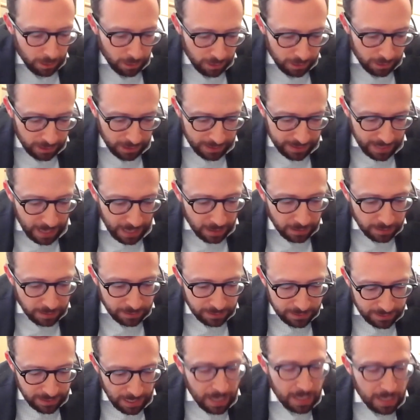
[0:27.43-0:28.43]
a Chayal
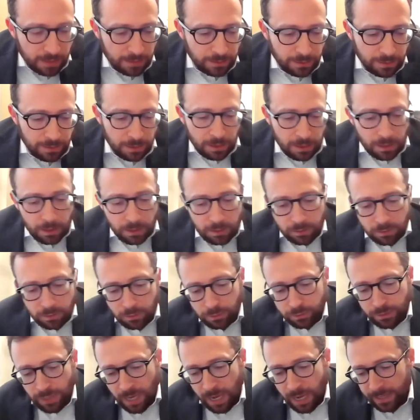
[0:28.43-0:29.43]
in Sahal,
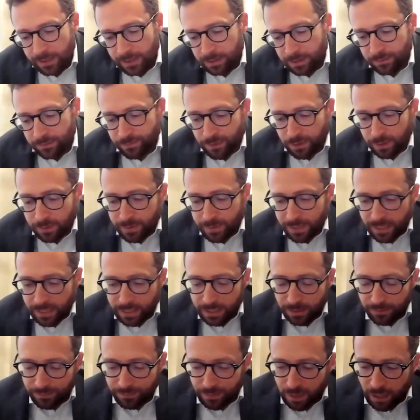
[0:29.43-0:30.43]
who died at the very
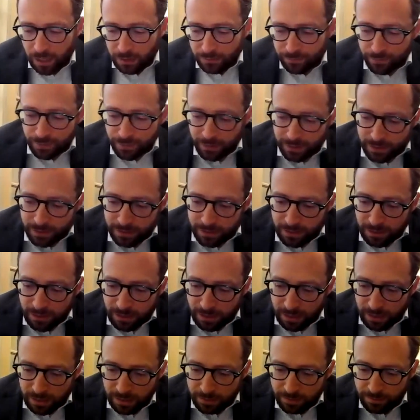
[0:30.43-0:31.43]
beginning of the conflict,
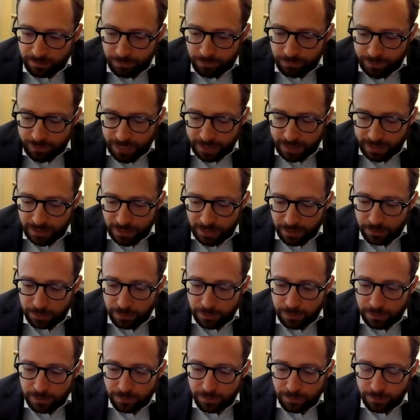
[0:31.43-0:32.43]
protecting
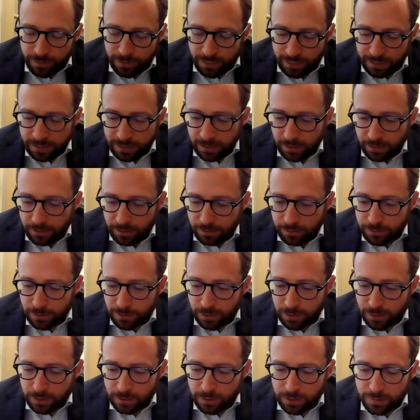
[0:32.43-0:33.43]

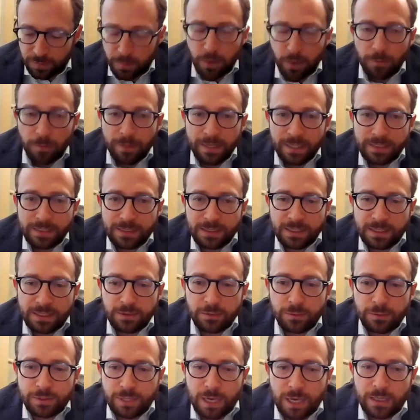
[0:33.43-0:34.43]
others on the small base that
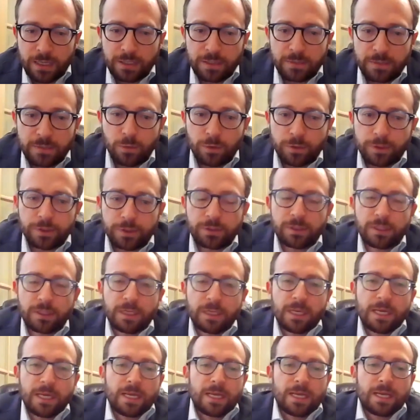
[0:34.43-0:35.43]
he was on the border
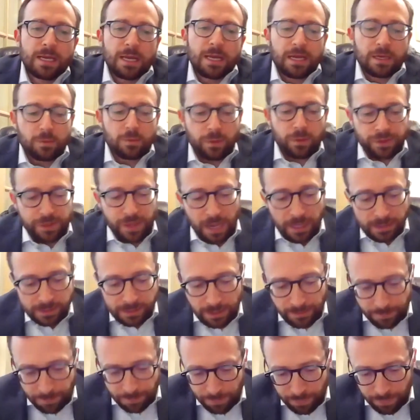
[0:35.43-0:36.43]
with Gaza,